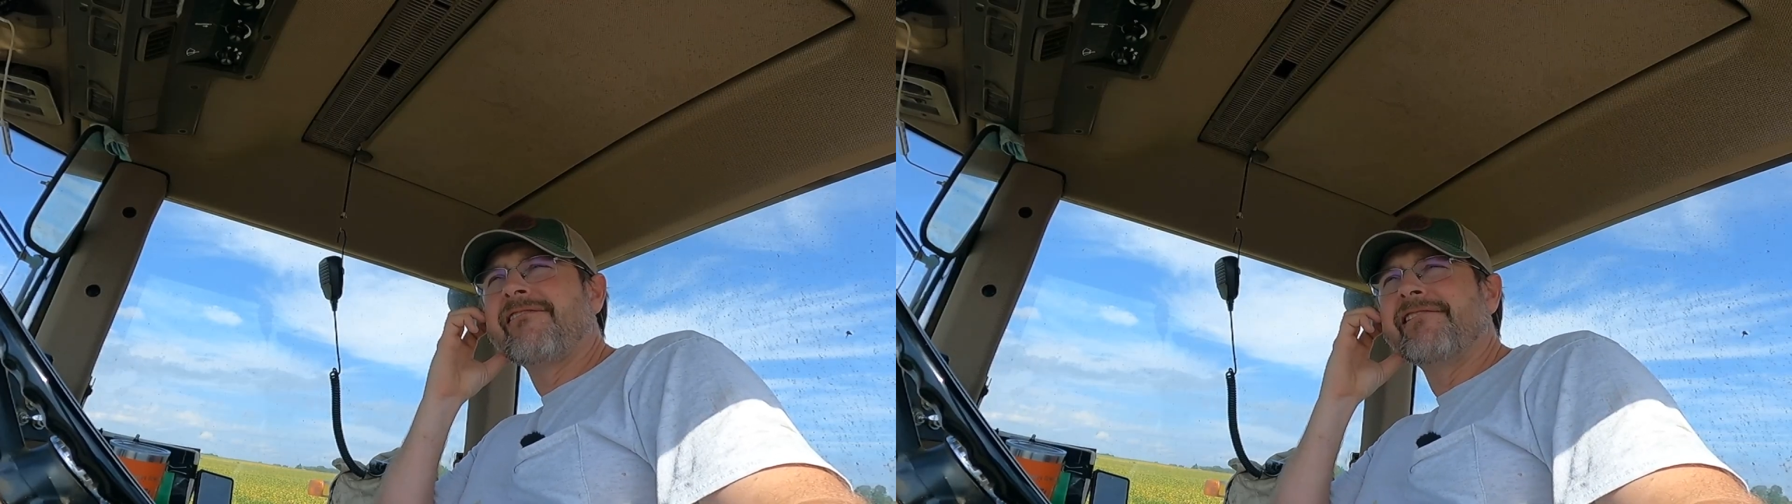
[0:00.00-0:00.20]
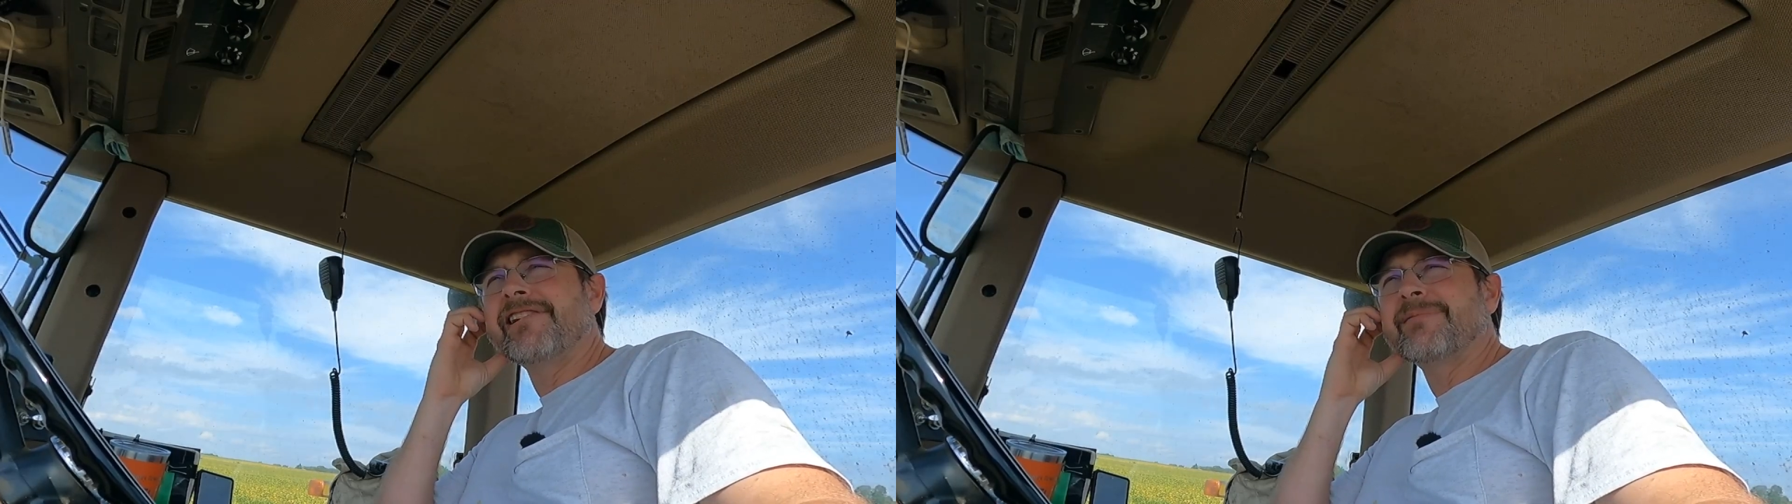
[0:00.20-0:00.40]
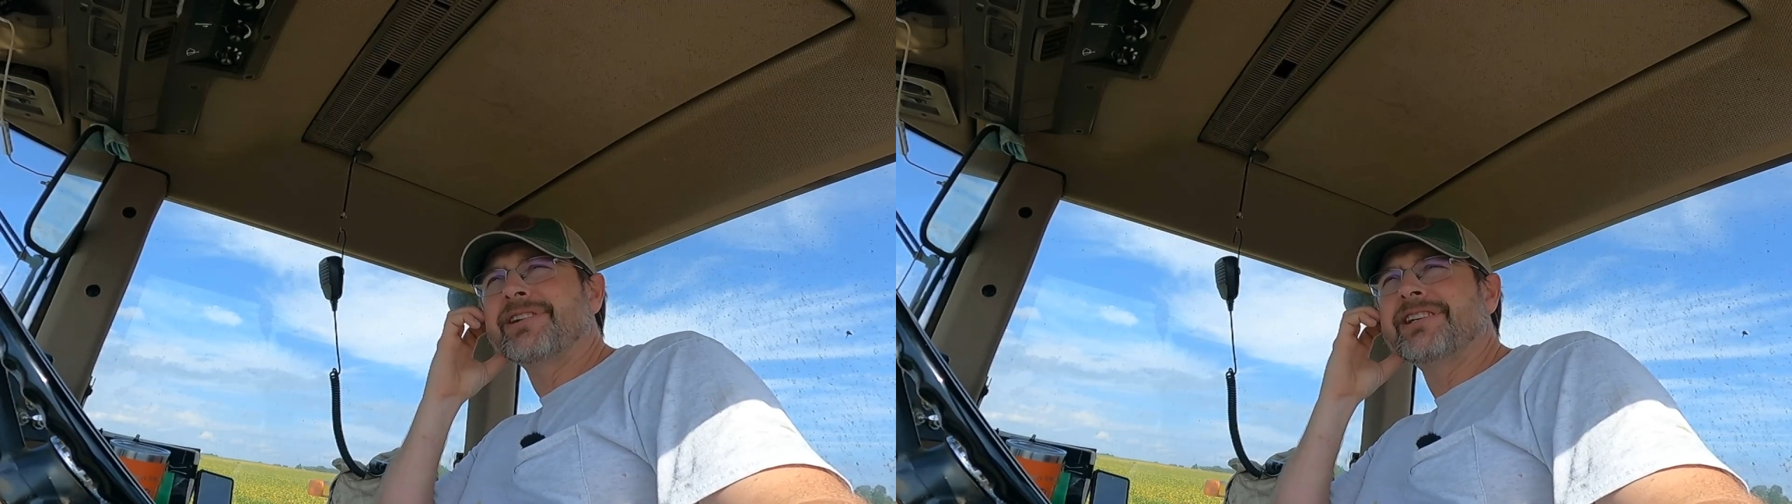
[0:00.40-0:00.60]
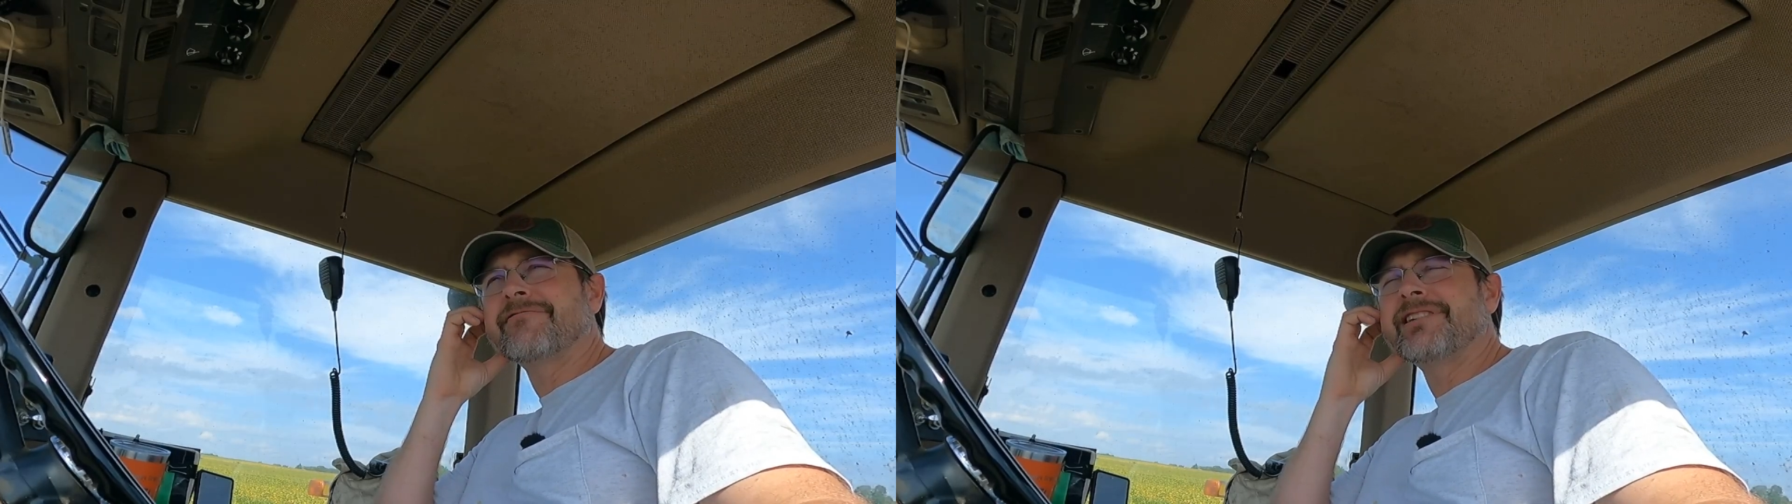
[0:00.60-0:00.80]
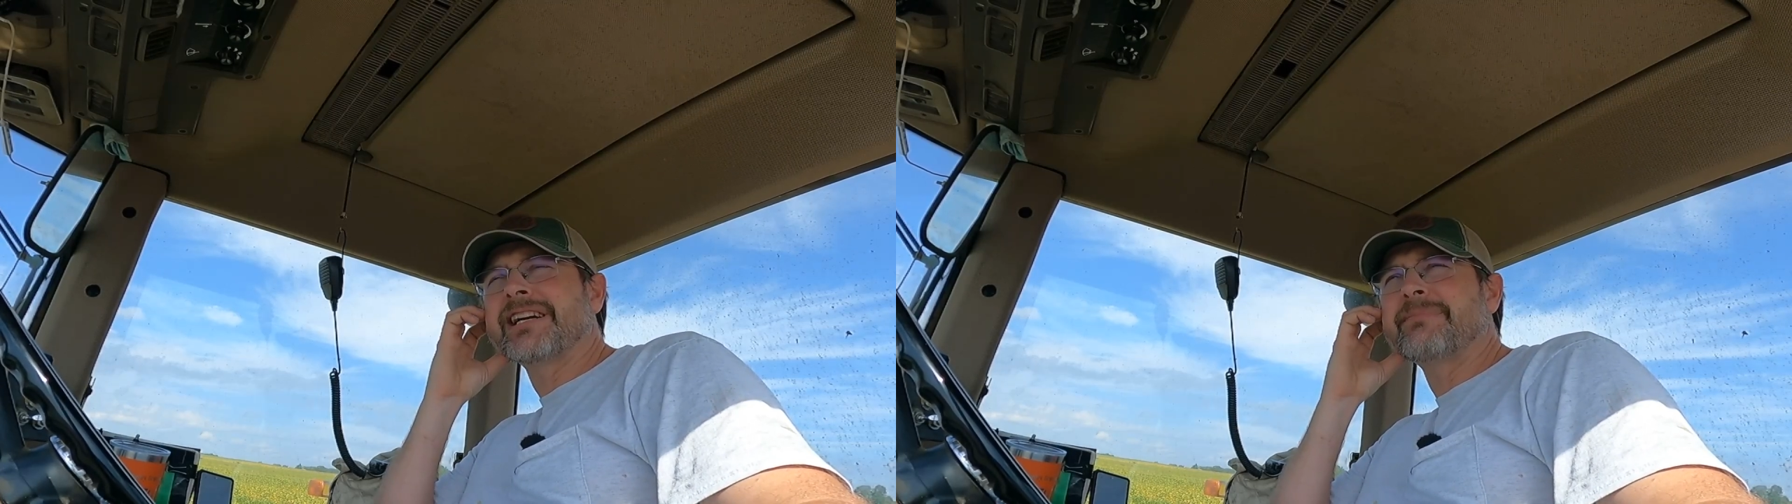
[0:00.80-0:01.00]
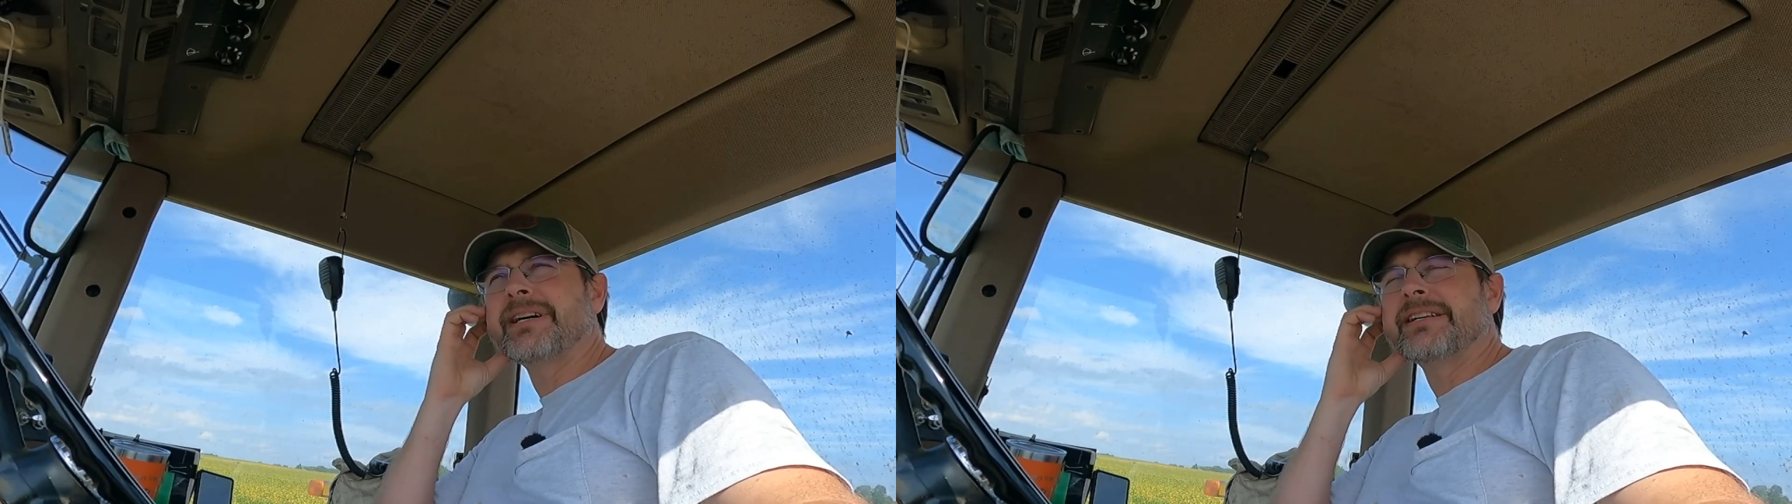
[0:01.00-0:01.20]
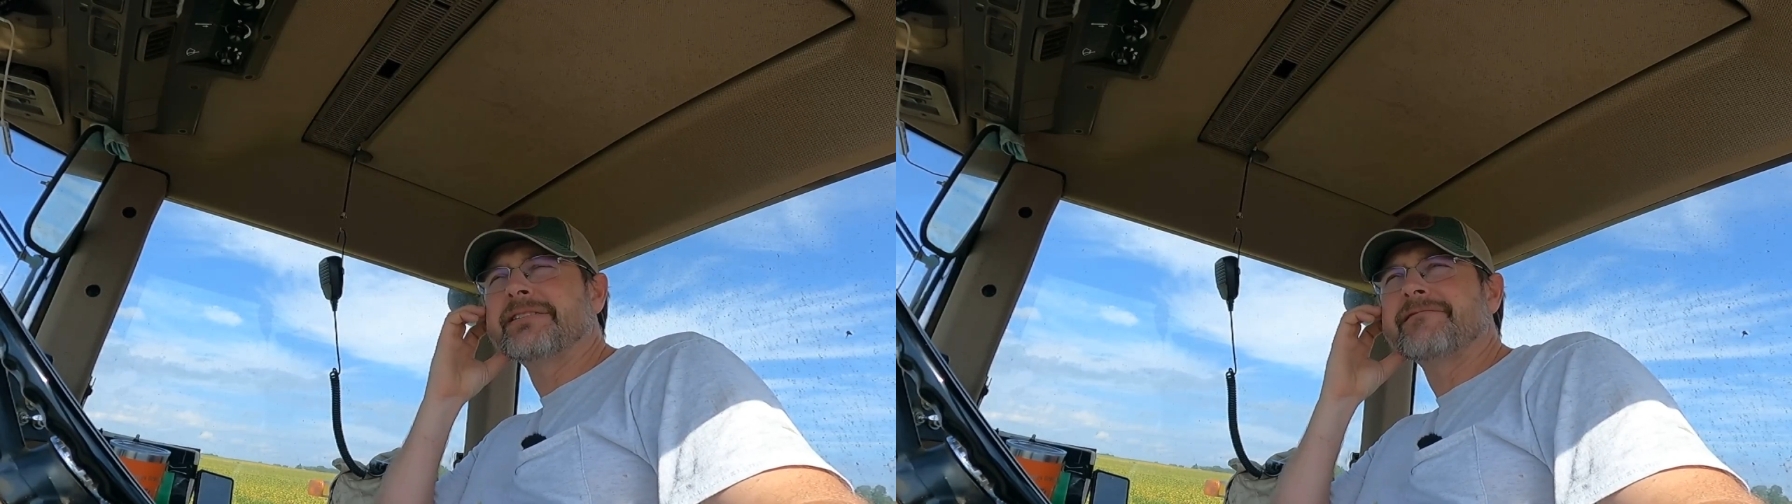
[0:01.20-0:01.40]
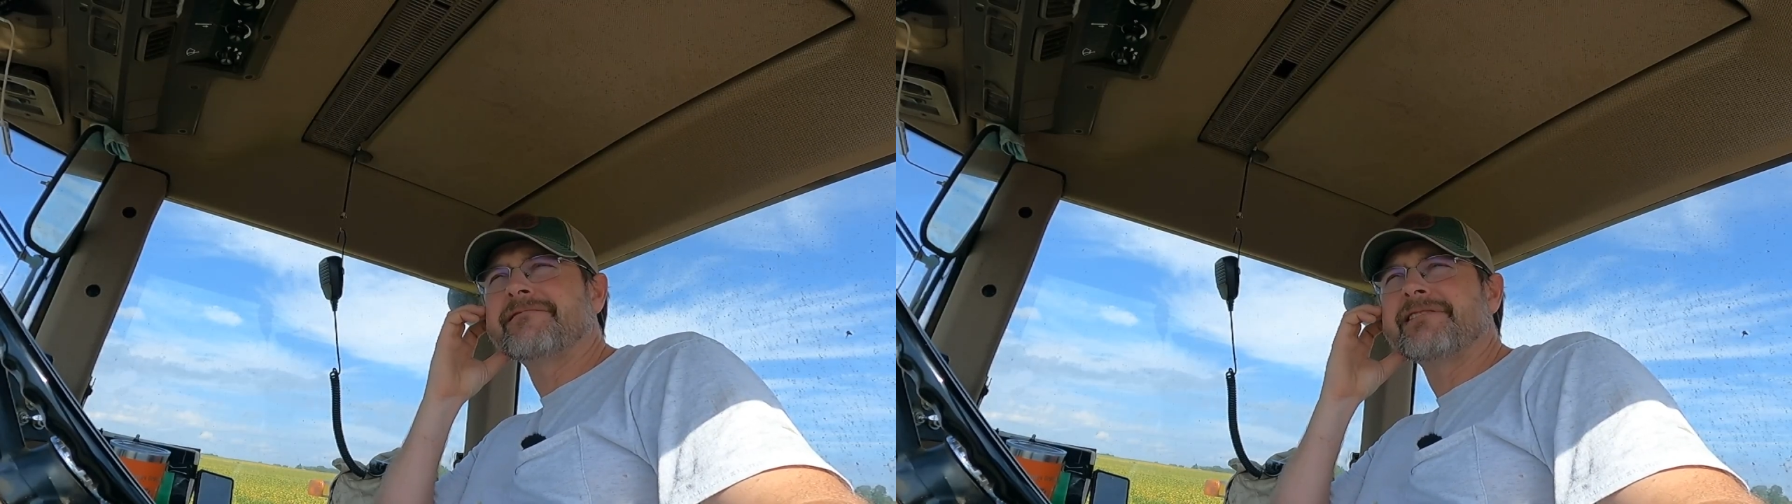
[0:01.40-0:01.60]
Let him cut, break it, bud
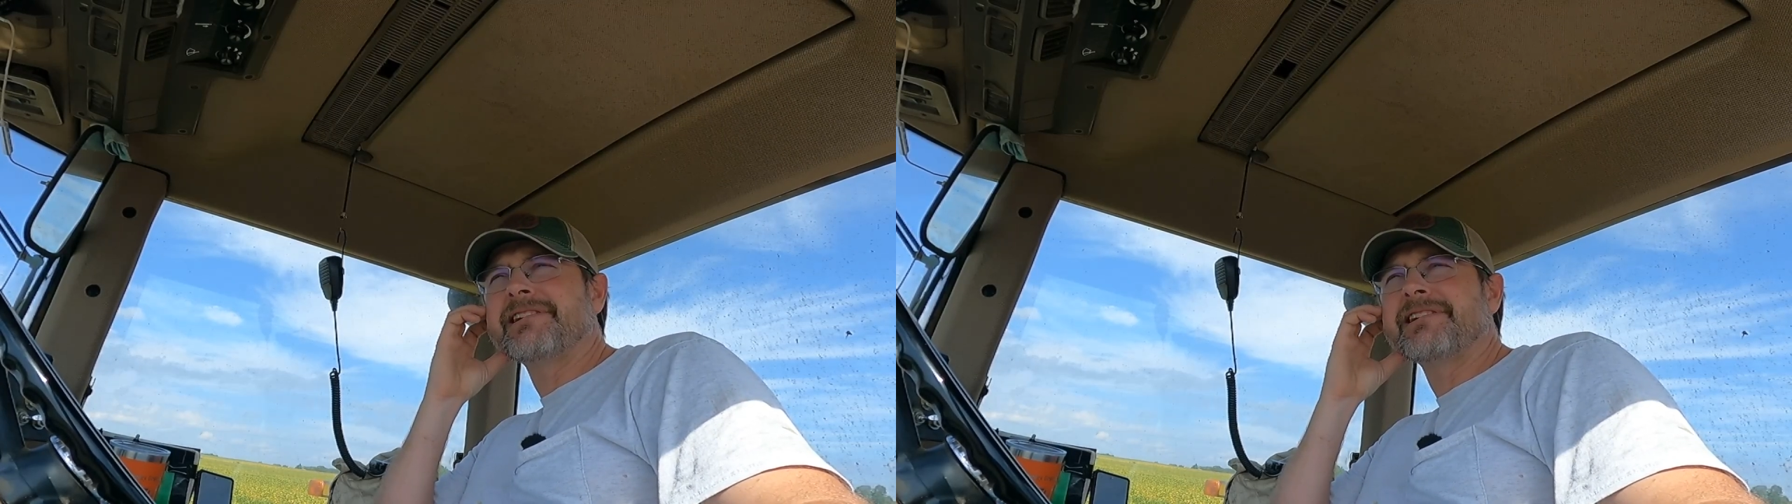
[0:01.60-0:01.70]
it,